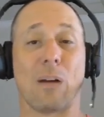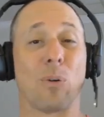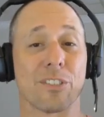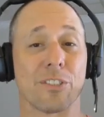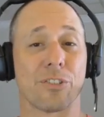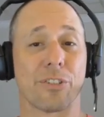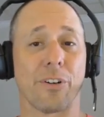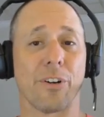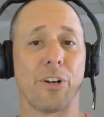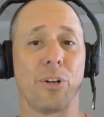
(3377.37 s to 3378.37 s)
I wasn't
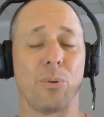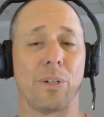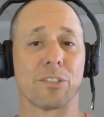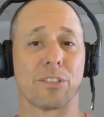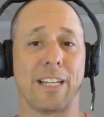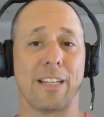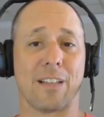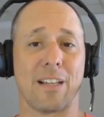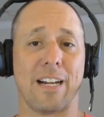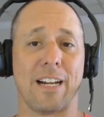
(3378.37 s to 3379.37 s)
sure who was in
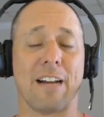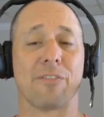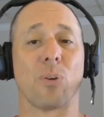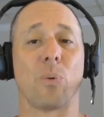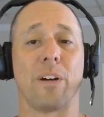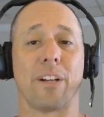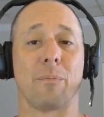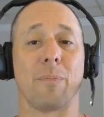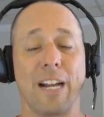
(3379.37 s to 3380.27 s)
line after William.